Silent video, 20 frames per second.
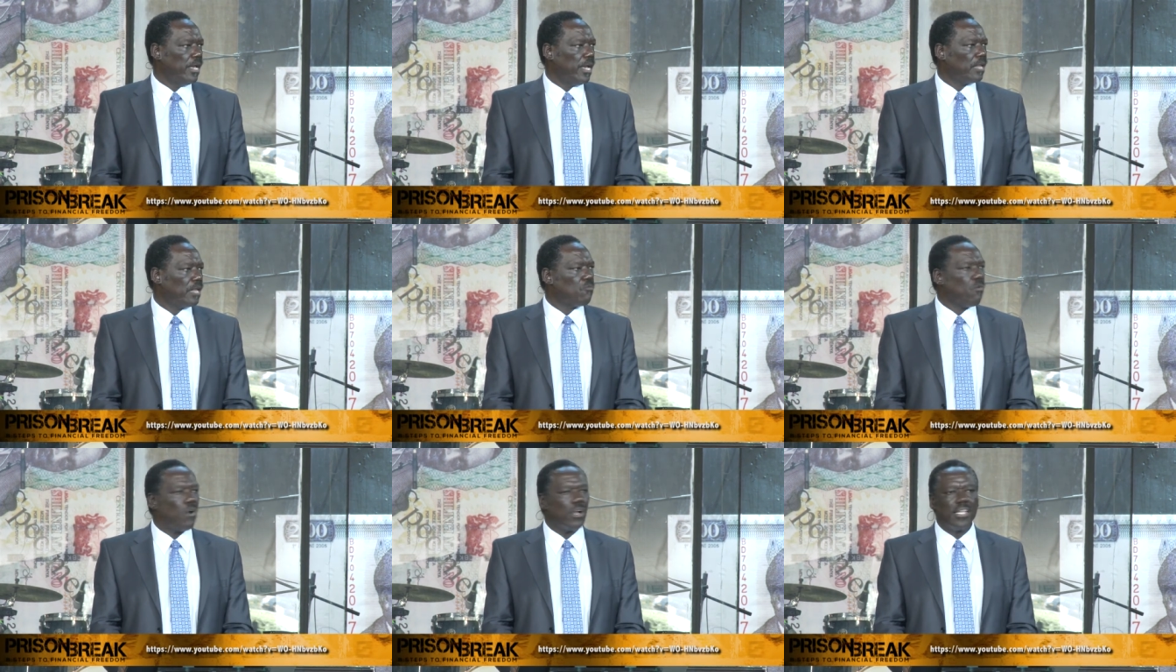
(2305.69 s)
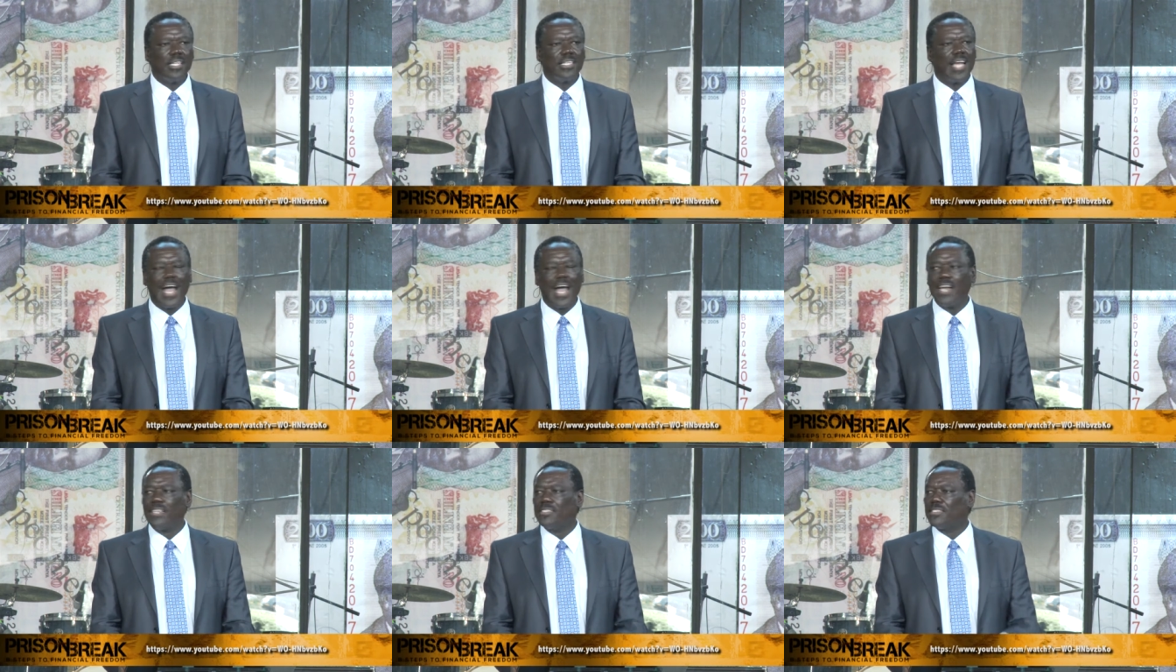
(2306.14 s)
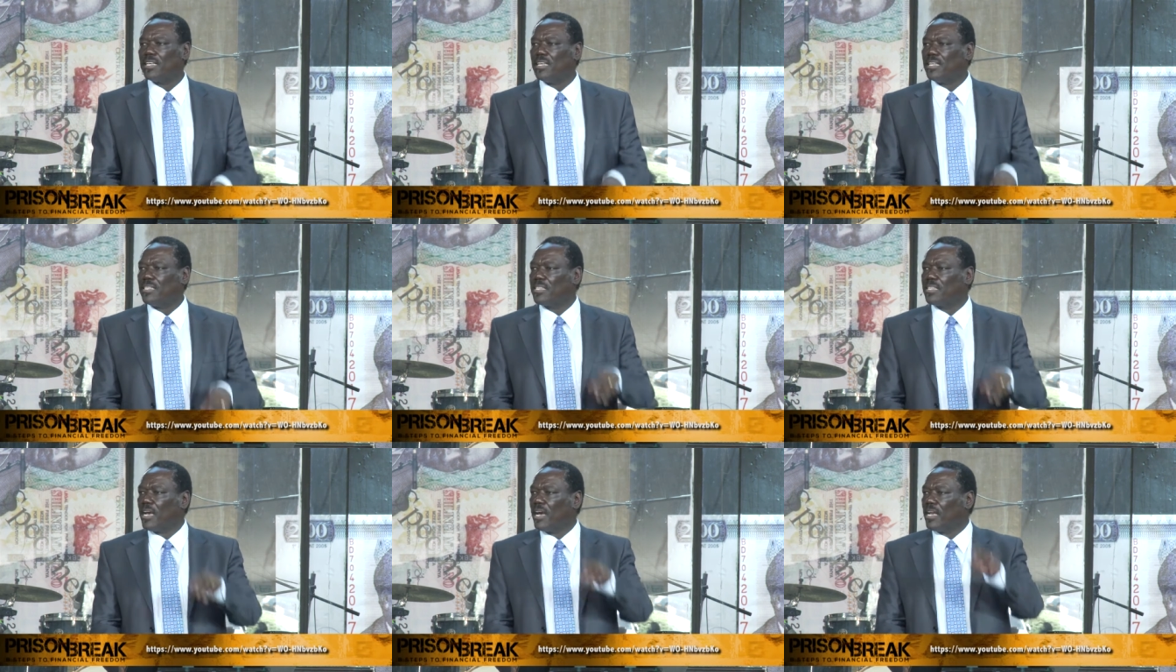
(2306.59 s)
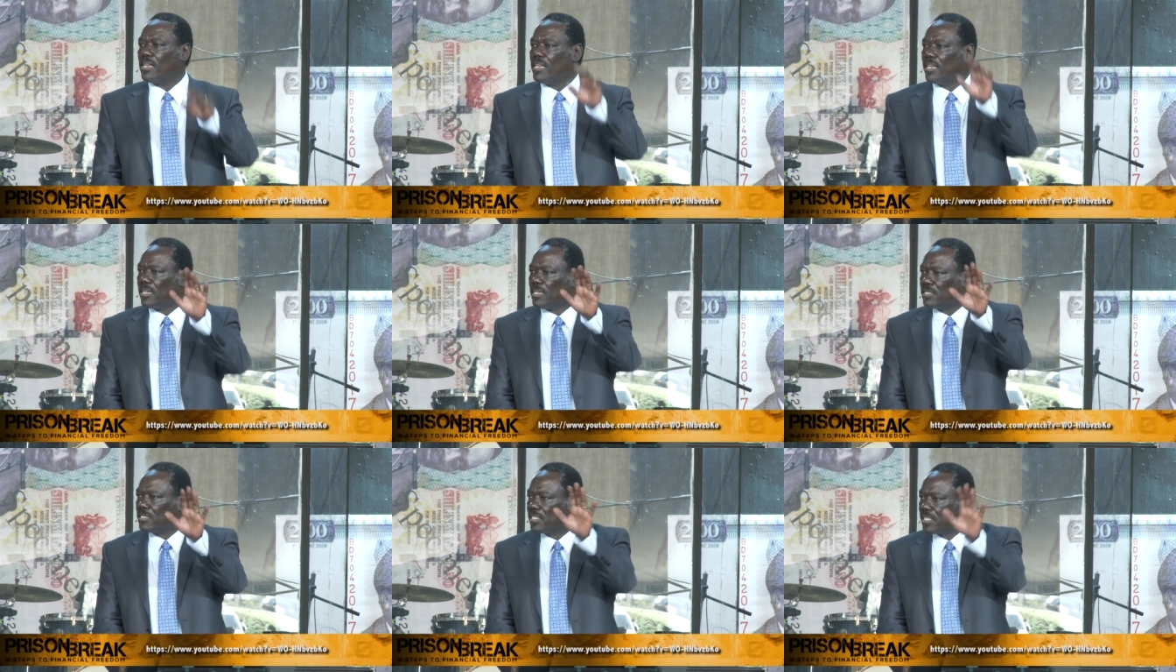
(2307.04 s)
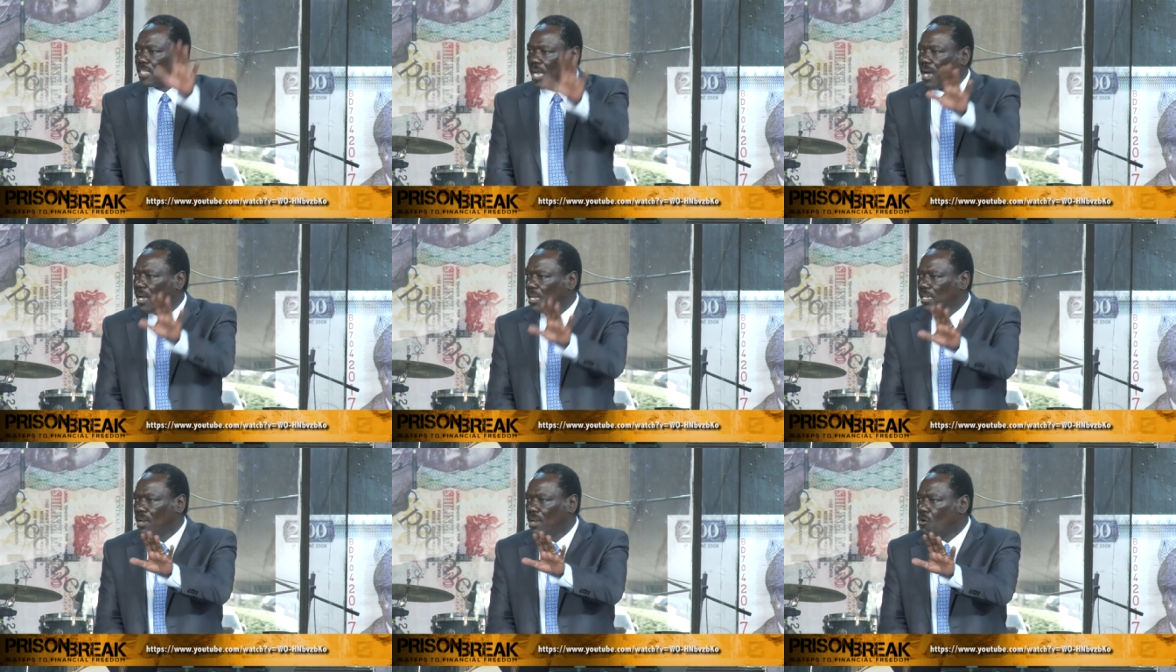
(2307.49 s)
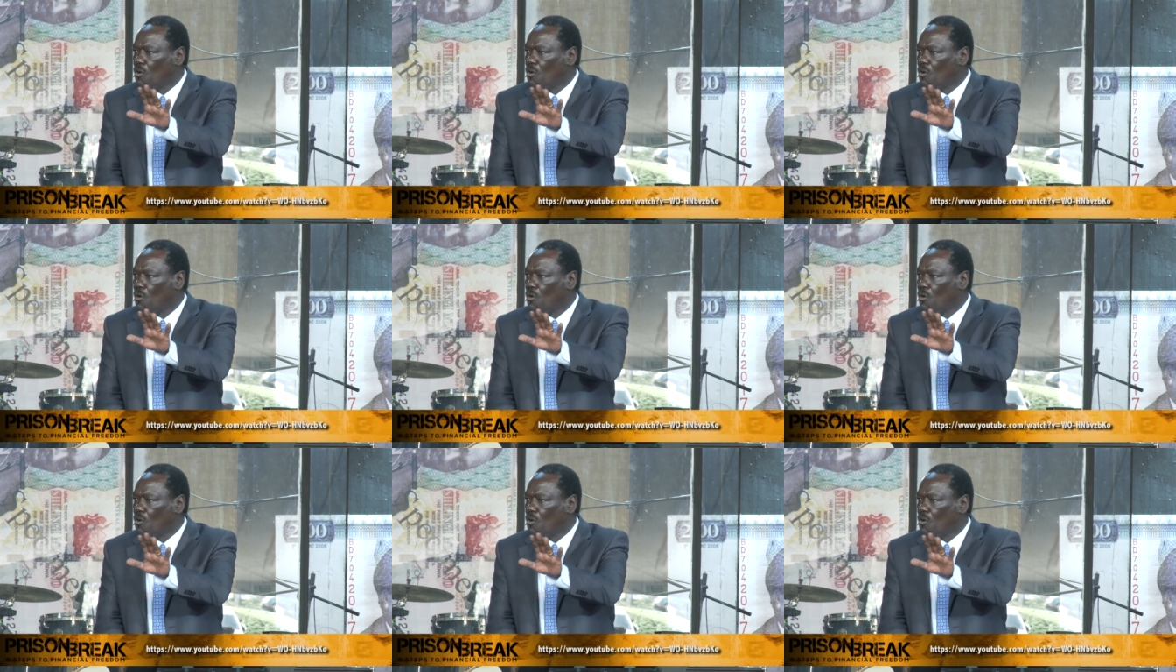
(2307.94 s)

And what it has is a little shower in